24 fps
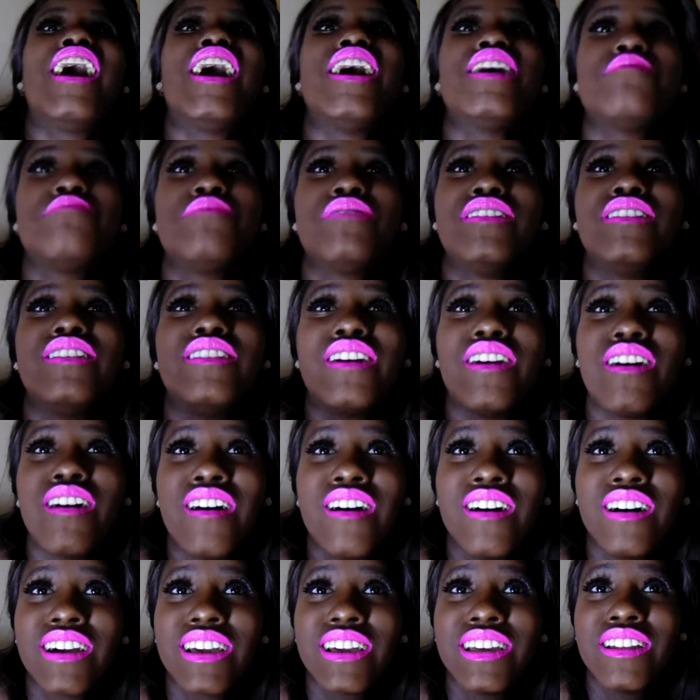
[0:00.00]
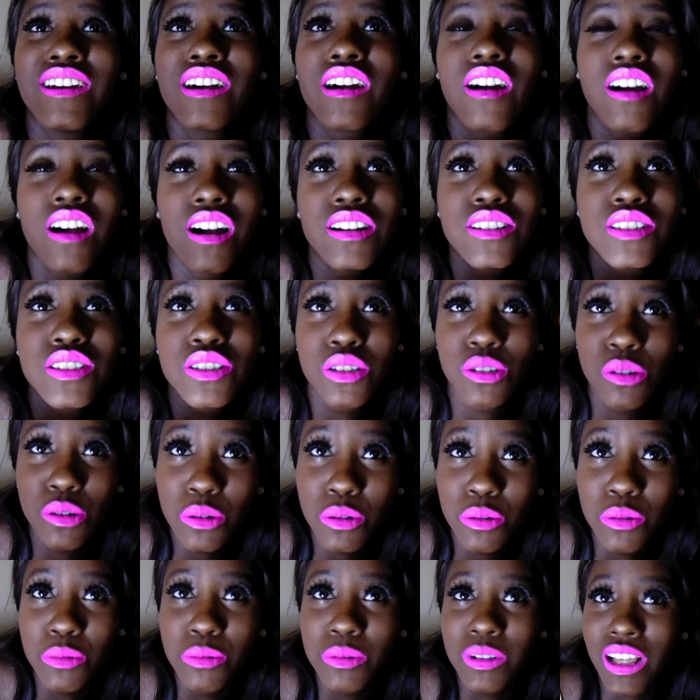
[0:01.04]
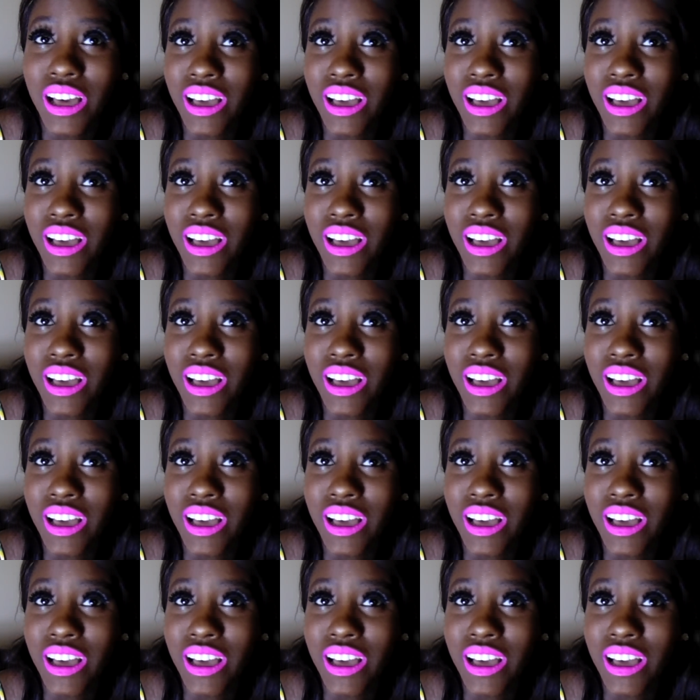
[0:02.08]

I belong in a cartoon.